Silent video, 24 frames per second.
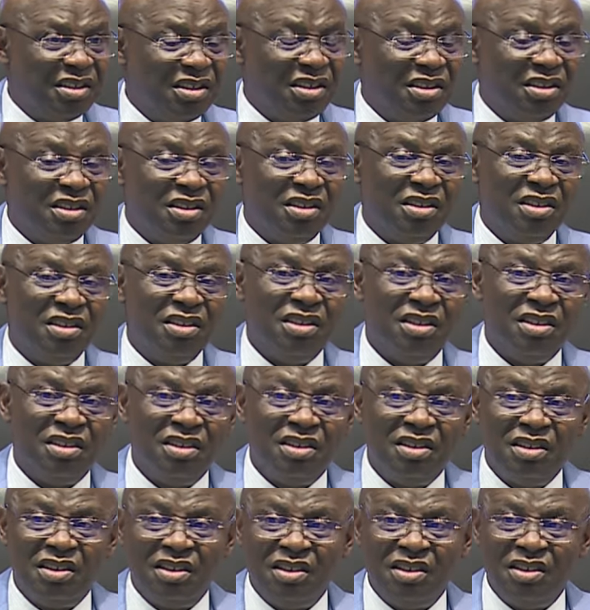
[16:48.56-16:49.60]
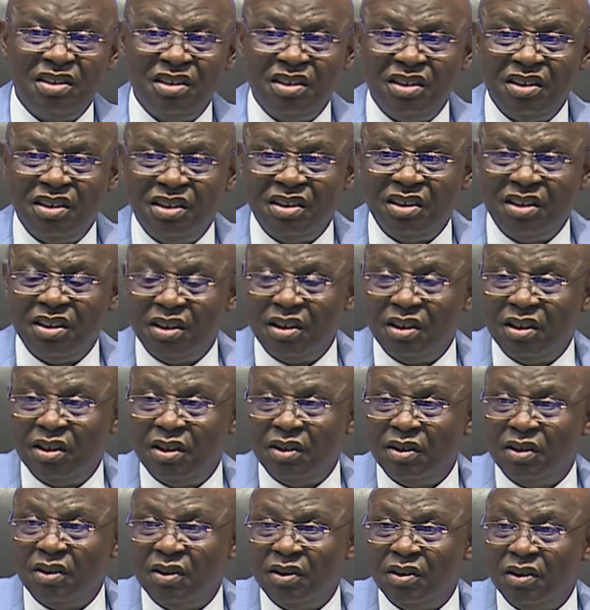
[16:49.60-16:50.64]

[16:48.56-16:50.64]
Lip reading: [no speech]